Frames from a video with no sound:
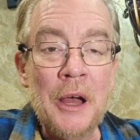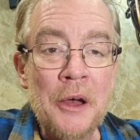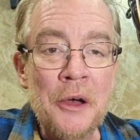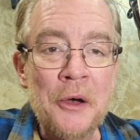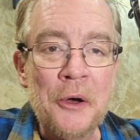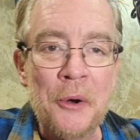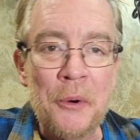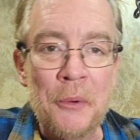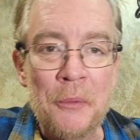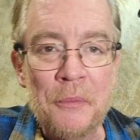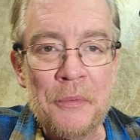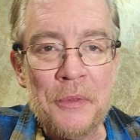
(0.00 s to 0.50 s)

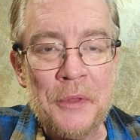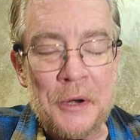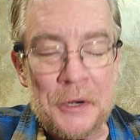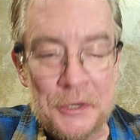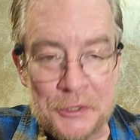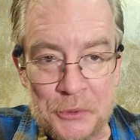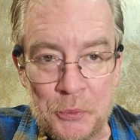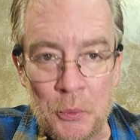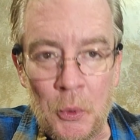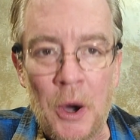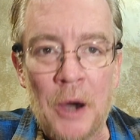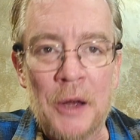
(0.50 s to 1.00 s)
oh,
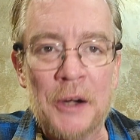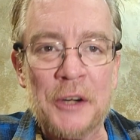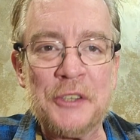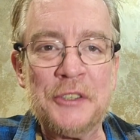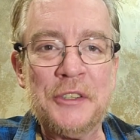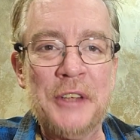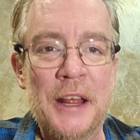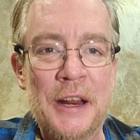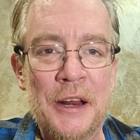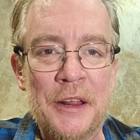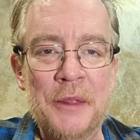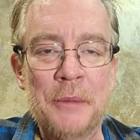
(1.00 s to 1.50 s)
there's a water
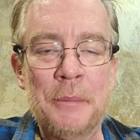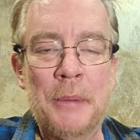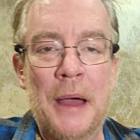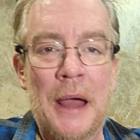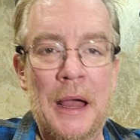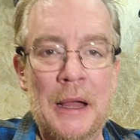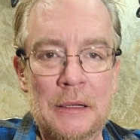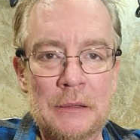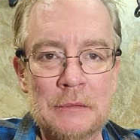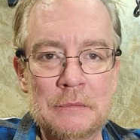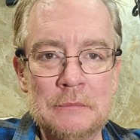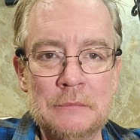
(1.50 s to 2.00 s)
stain on the
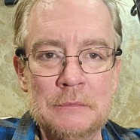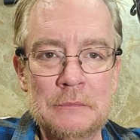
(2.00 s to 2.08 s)
back.